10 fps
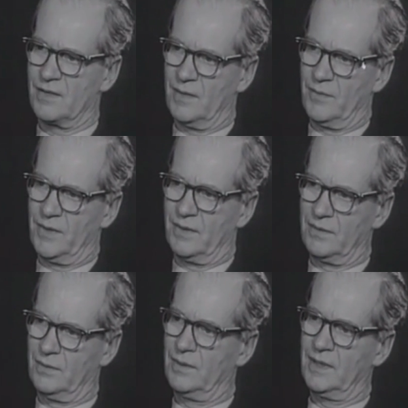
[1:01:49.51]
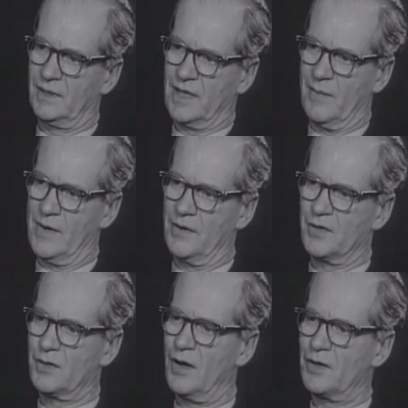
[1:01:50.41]
someone to come around
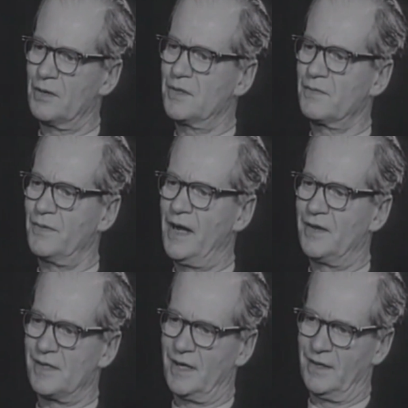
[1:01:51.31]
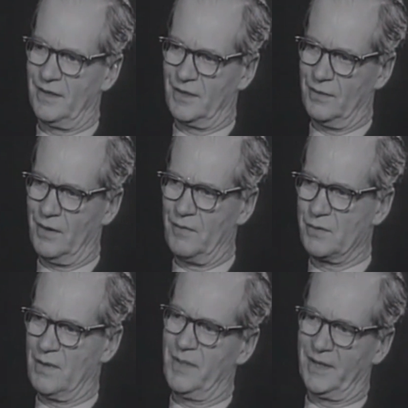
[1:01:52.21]
and talk to his friends. They go off
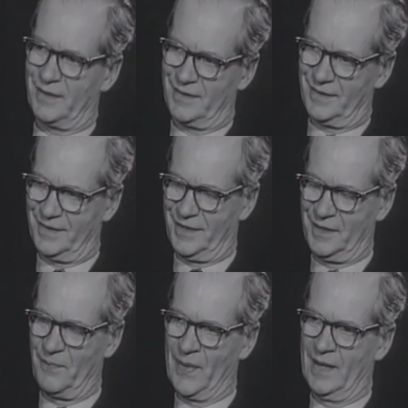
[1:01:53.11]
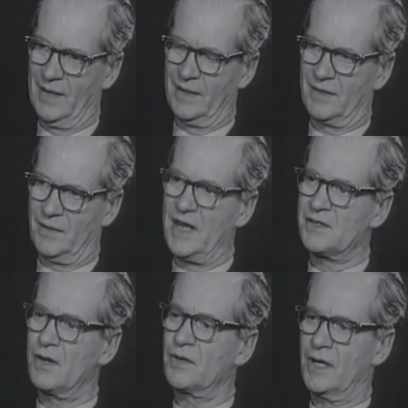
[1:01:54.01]
swimming, and so he has
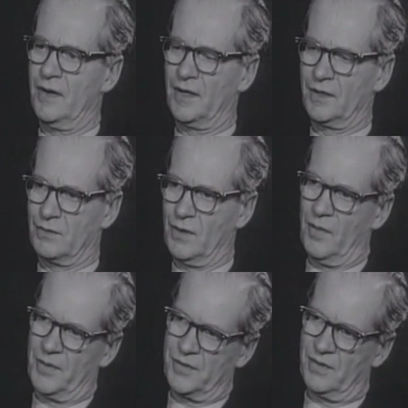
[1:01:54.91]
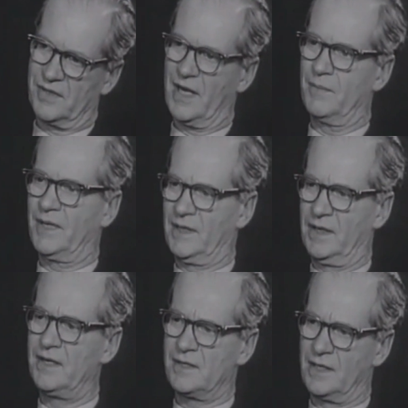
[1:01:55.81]
no current control, but you can say, but at
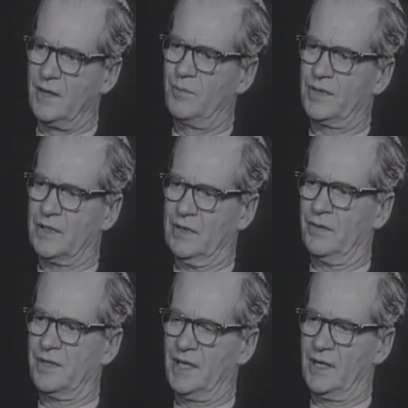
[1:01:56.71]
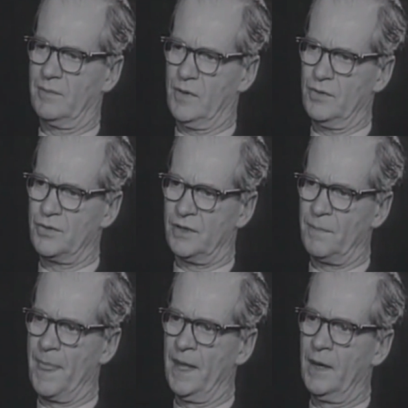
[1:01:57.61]
least he did put the whole thing in
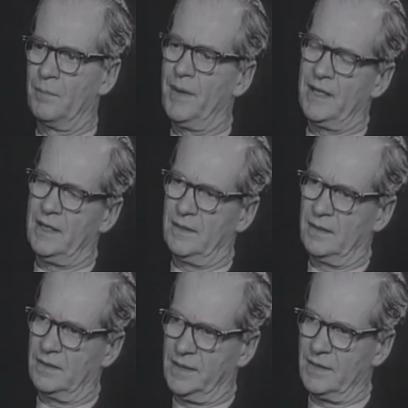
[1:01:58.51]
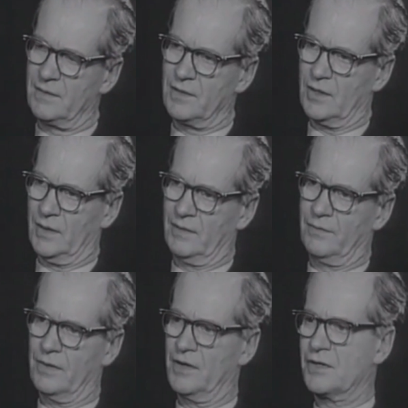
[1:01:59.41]
motion. But he didn't do it
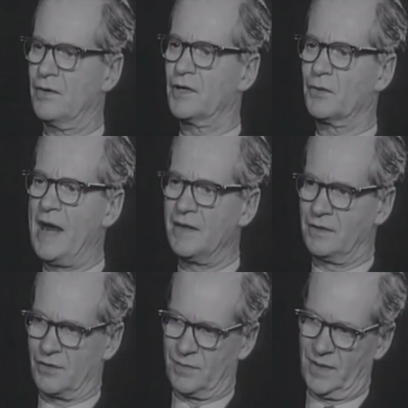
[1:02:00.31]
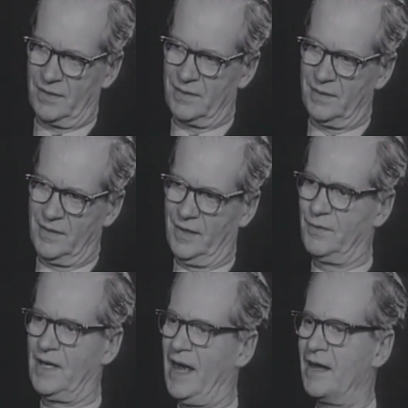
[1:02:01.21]
for his own aggrandizement, and if
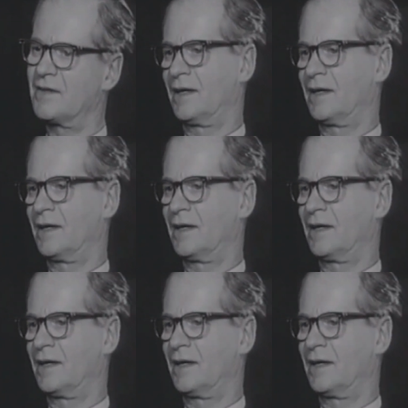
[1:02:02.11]
he had